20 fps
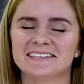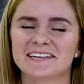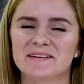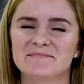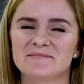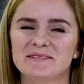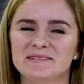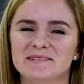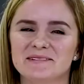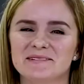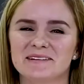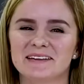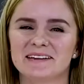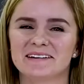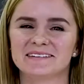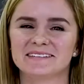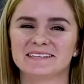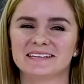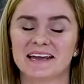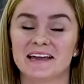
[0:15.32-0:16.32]
Sammy Lou
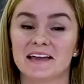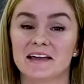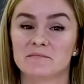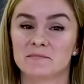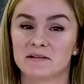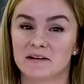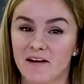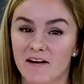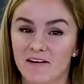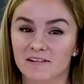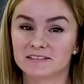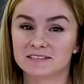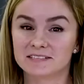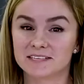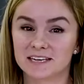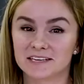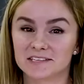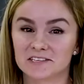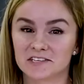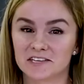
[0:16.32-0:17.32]
here today in McCall's
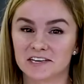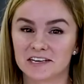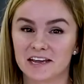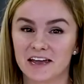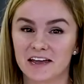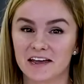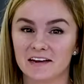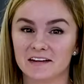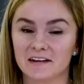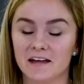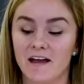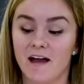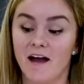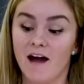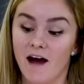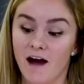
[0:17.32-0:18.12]
kitchen again.